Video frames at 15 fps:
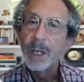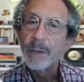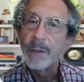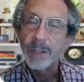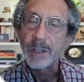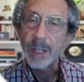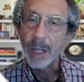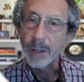The
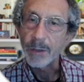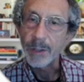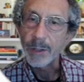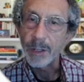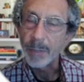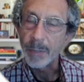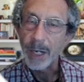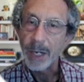seller is
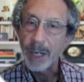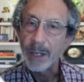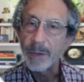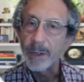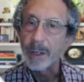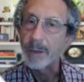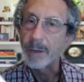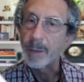going to pay
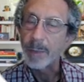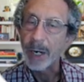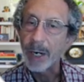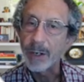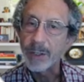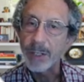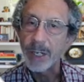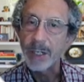the
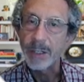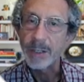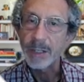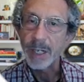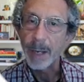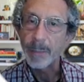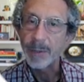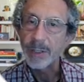buyer's agent's
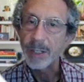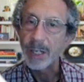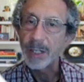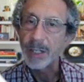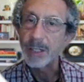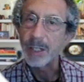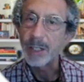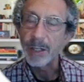
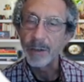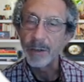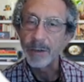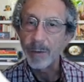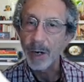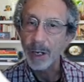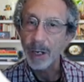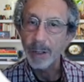compensation either
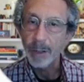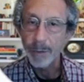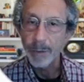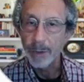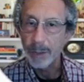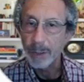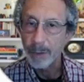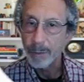directly
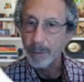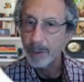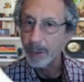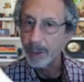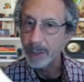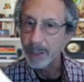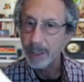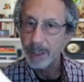through the
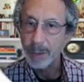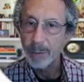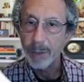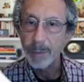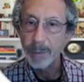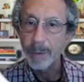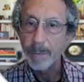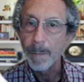listing
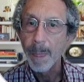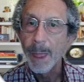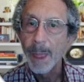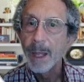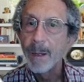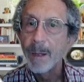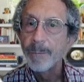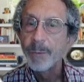agreement,
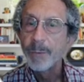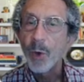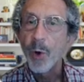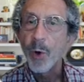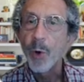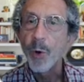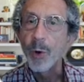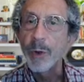
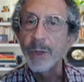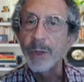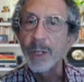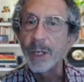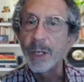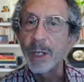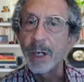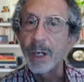or
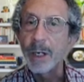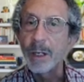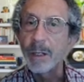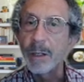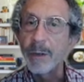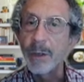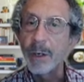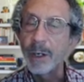they're
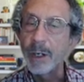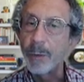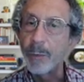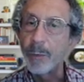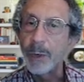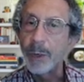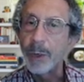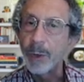
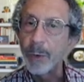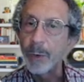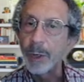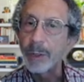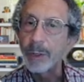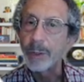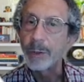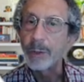
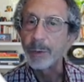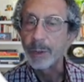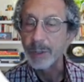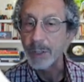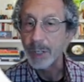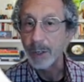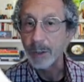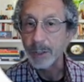going to do a
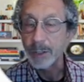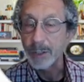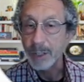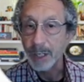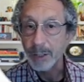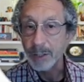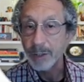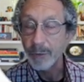seller
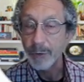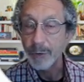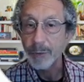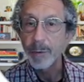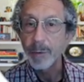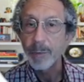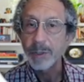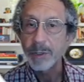concession for
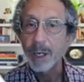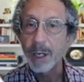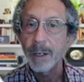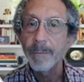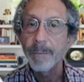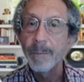3%,